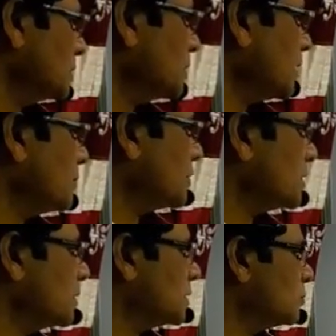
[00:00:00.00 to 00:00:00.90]
So the
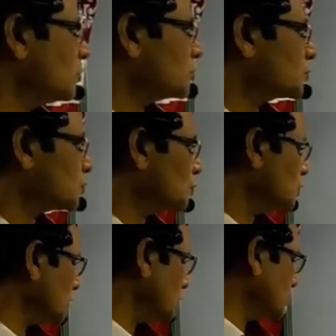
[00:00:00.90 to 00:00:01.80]
mRNA then moves
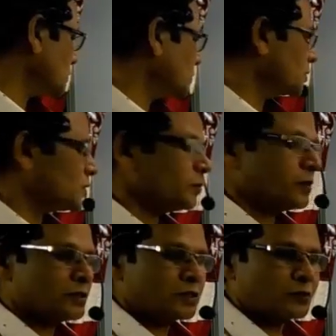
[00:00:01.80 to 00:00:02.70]
through the ribosome by
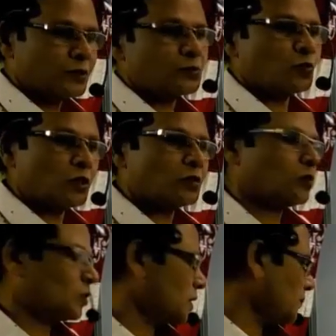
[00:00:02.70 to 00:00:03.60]
three bases means one
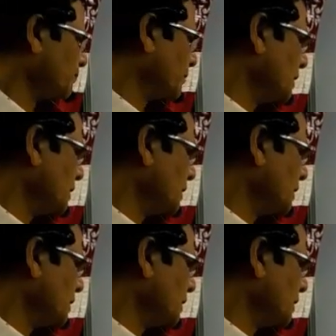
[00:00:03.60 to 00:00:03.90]
codon.